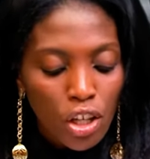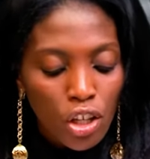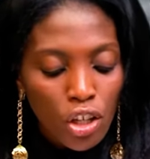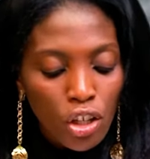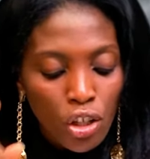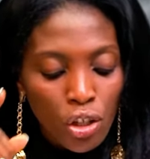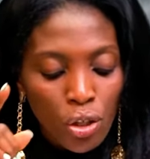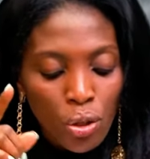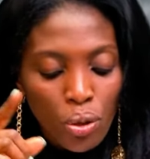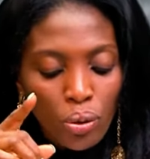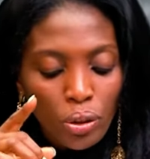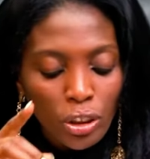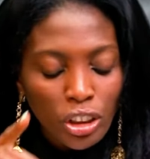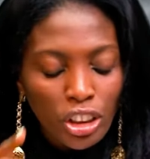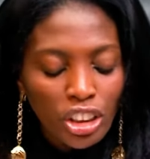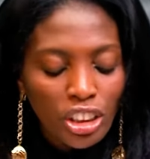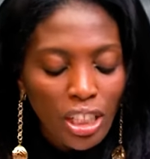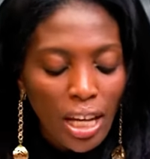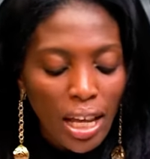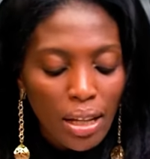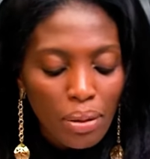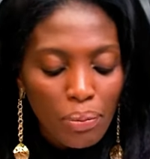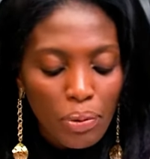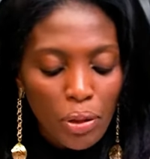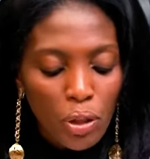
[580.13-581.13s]
You
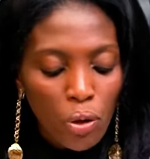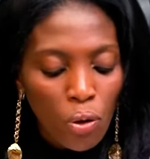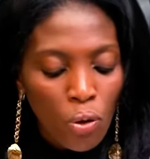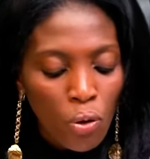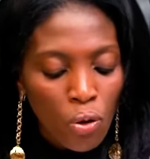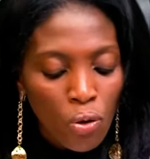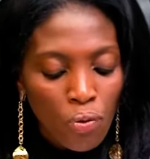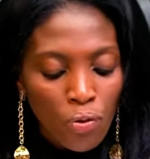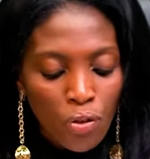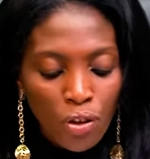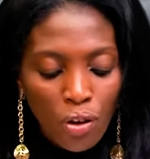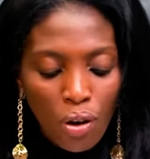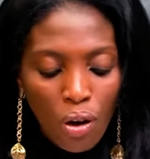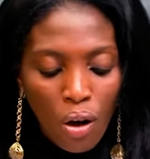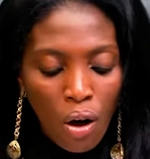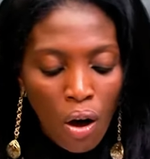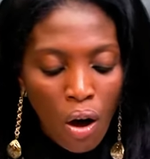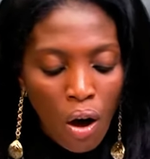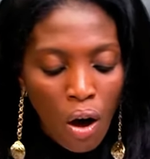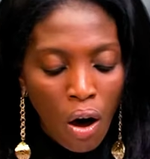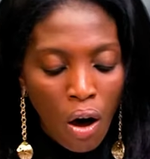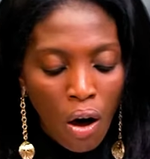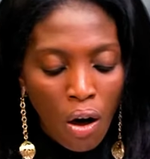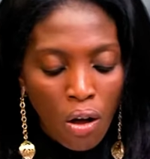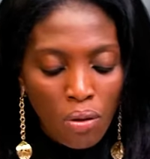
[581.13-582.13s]
shall be over
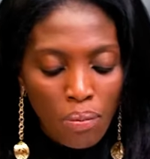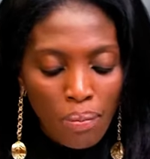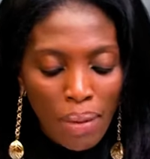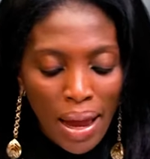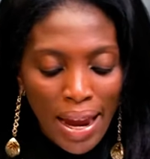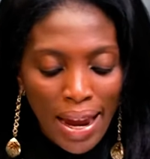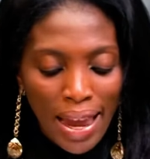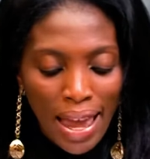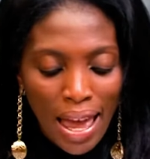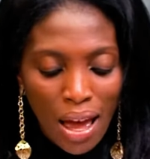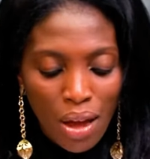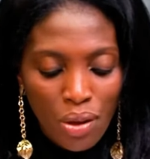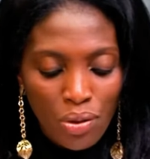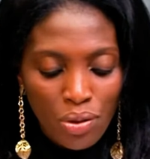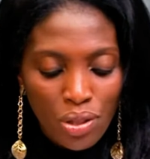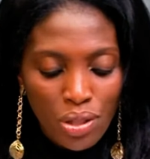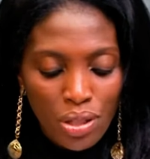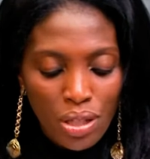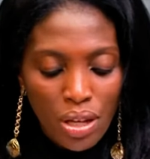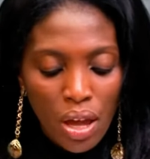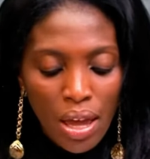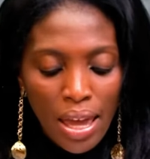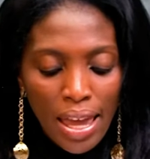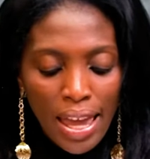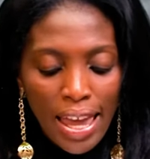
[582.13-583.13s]
all my house,
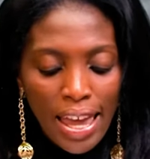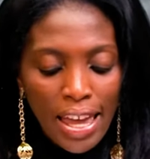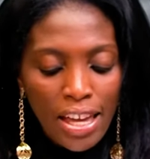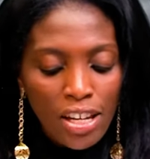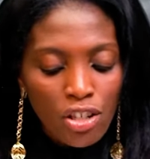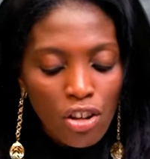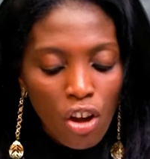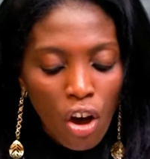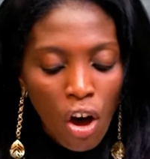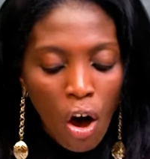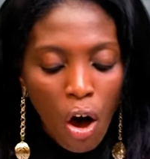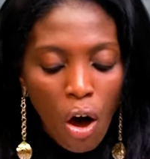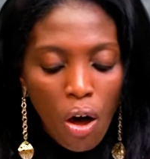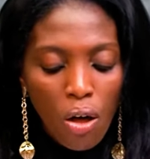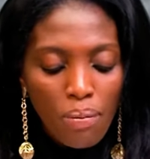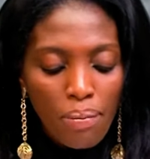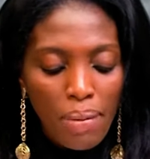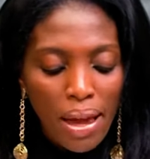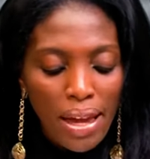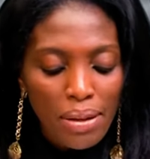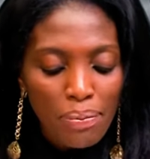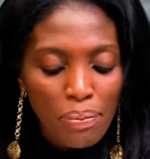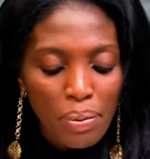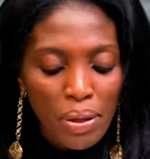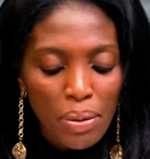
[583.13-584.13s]
and all
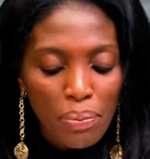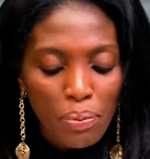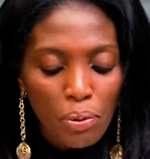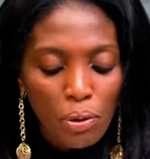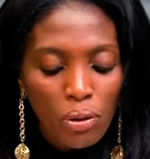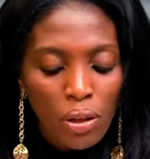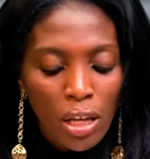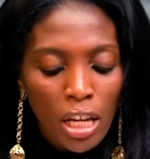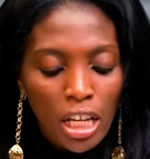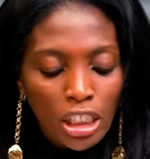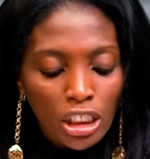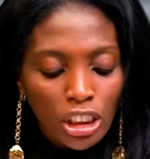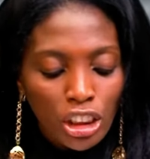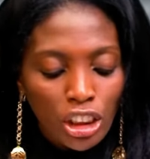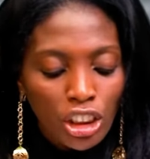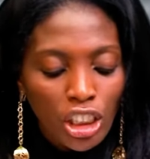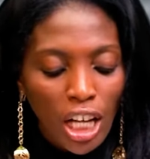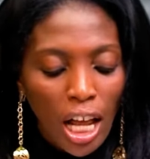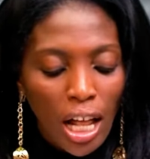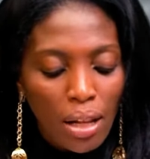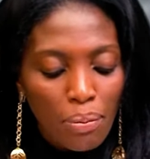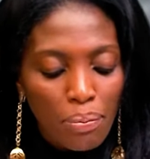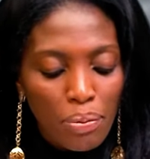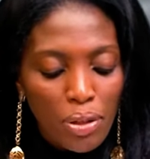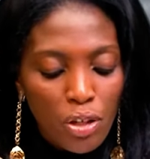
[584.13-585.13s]
my people
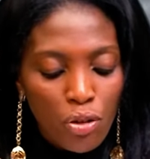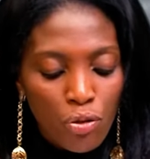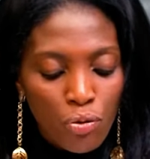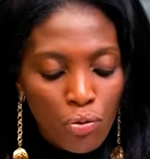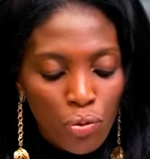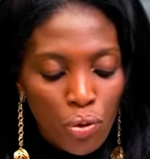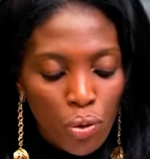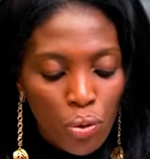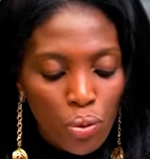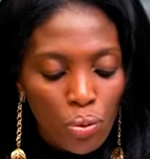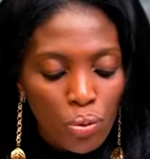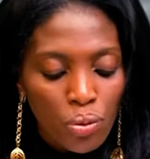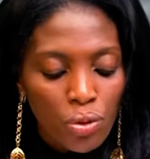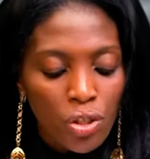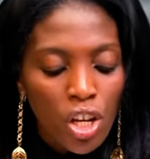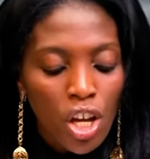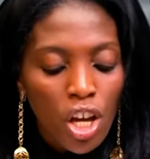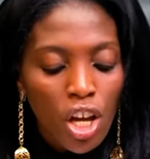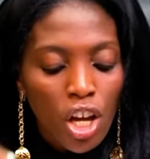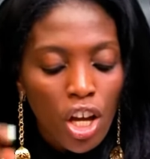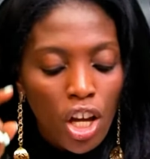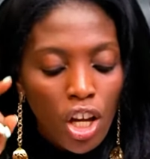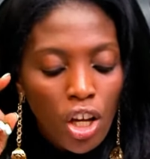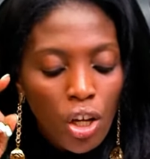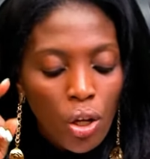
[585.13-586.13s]
shall be ruled
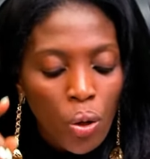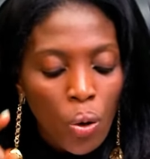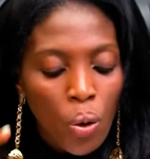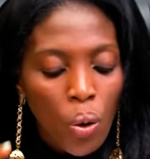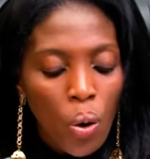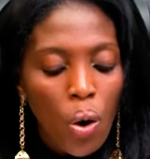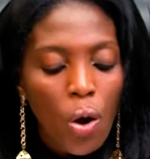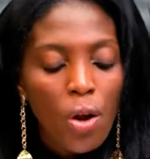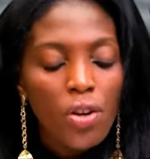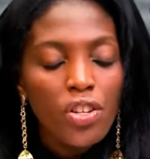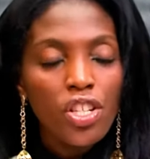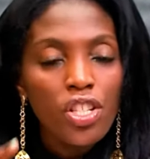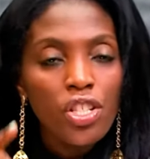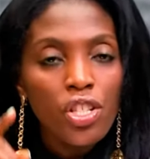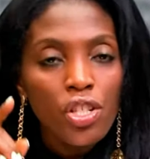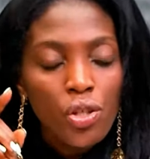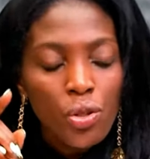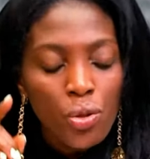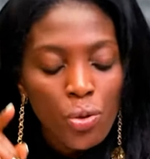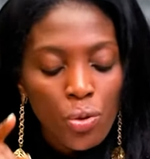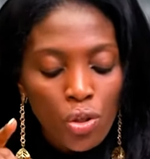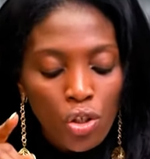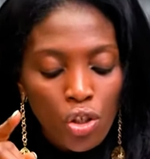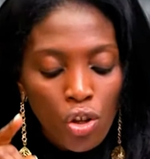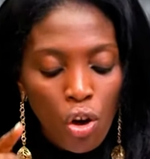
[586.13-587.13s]
according
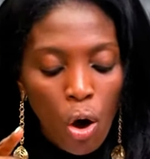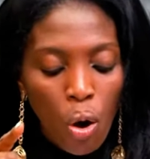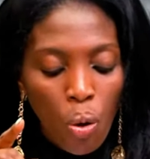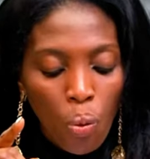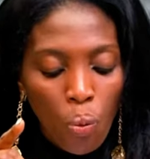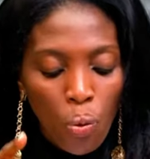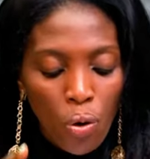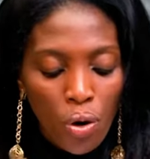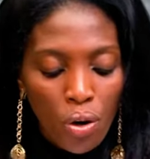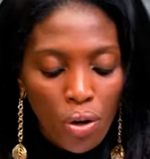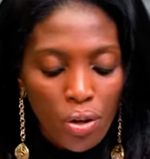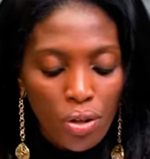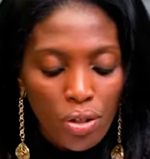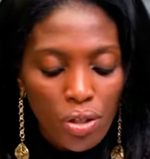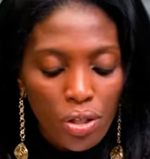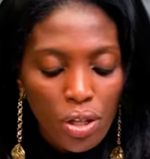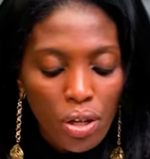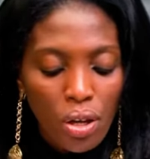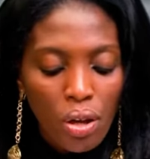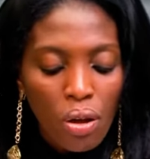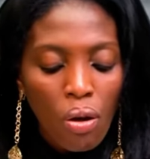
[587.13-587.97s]
to your word.